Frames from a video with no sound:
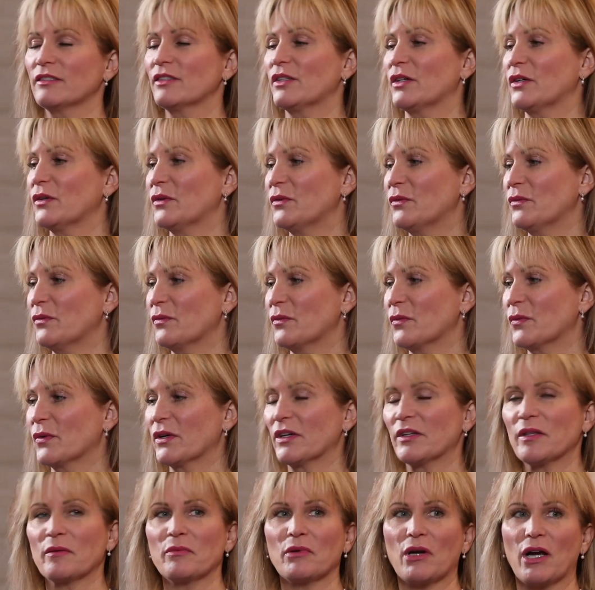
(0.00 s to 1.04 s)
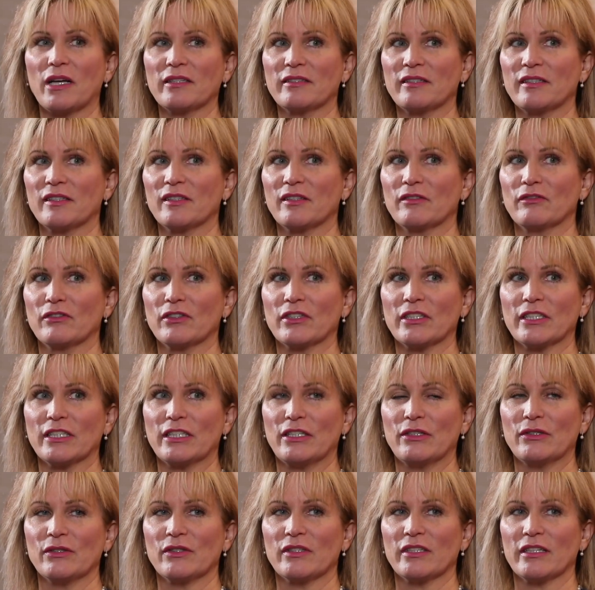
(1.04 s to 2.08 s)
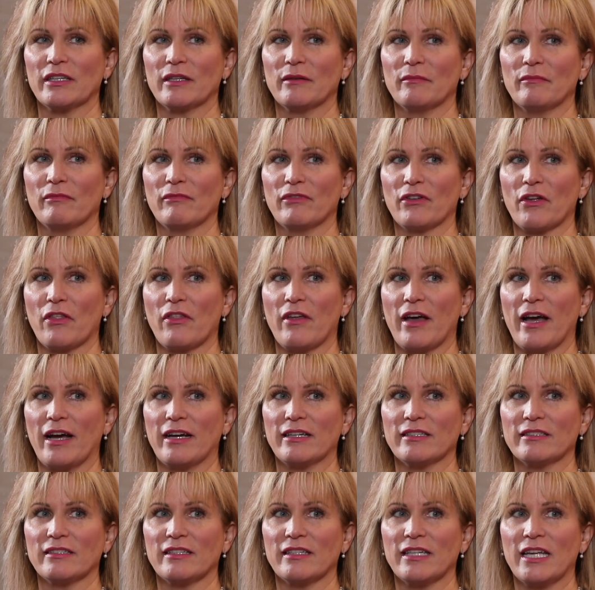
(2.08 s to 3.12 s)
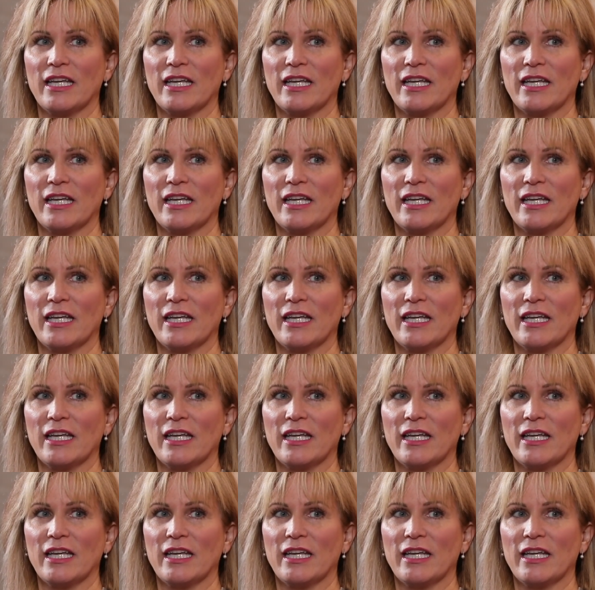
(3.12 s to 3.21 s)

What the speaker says: So we're in the process of really using them for that.